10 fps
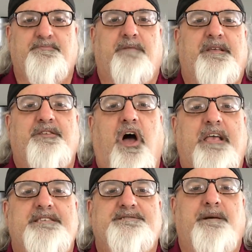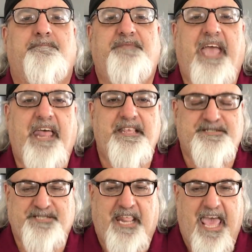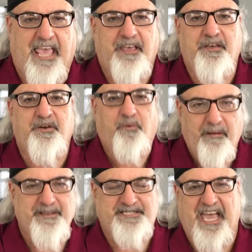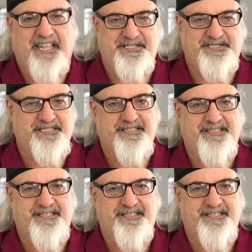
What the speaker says: We're going to be talking some tennis today, women's tennis